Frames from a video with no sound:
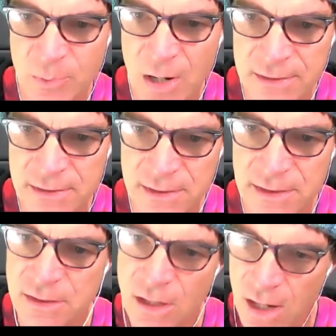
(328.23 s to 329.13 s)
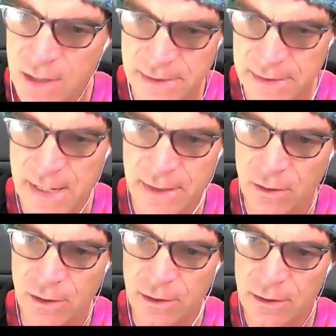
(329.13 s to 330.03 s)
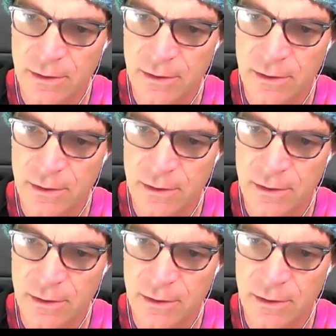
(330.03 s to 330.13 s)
processes causing that look.